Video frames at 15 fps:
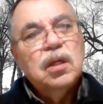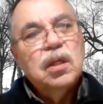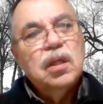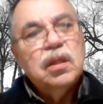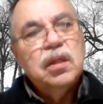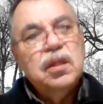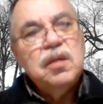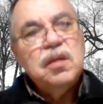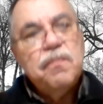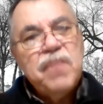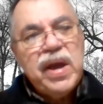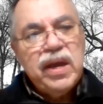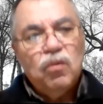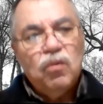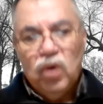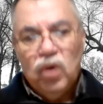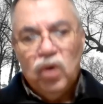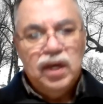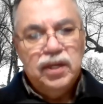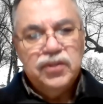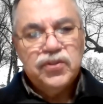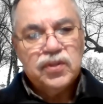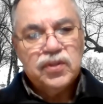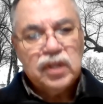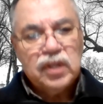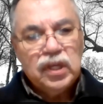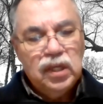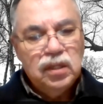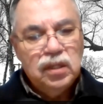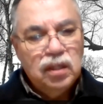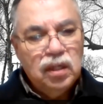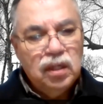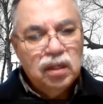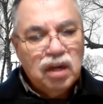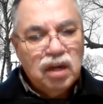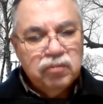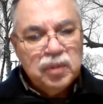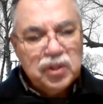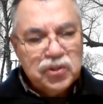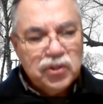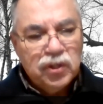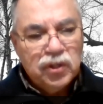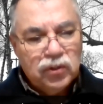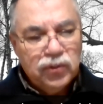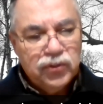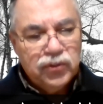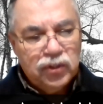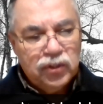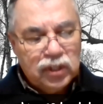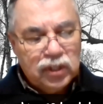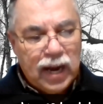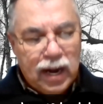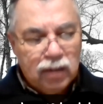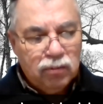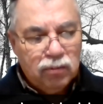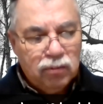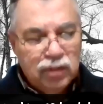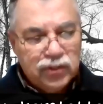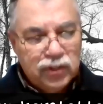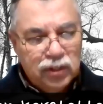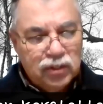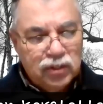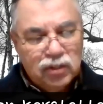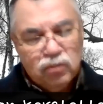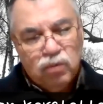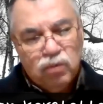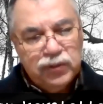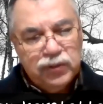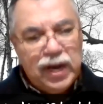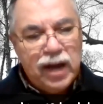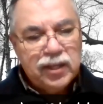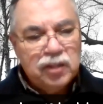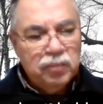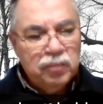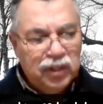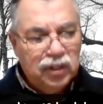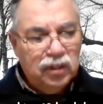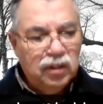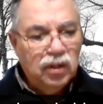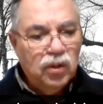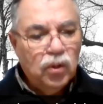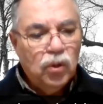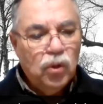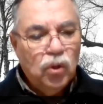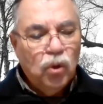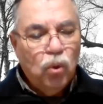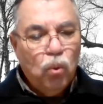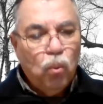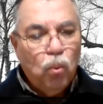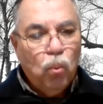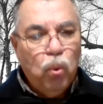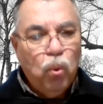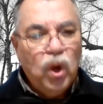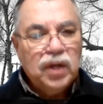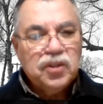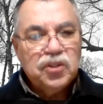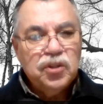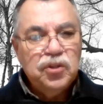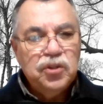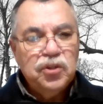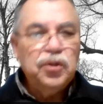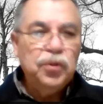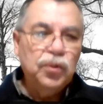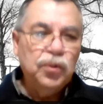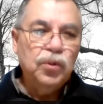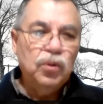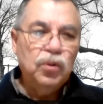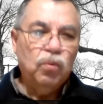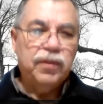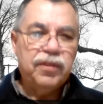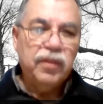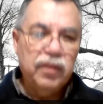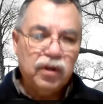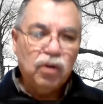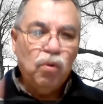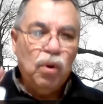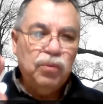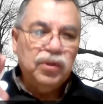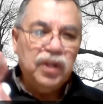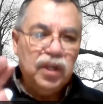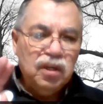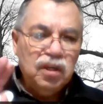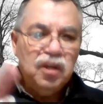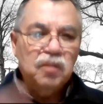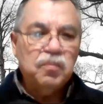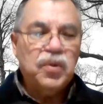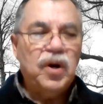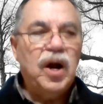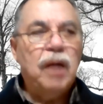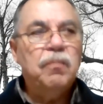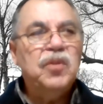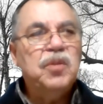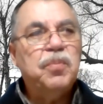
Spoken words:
The debate was in government circles, in Congress, and it's well documented, what to do with the, quote, Indian problem.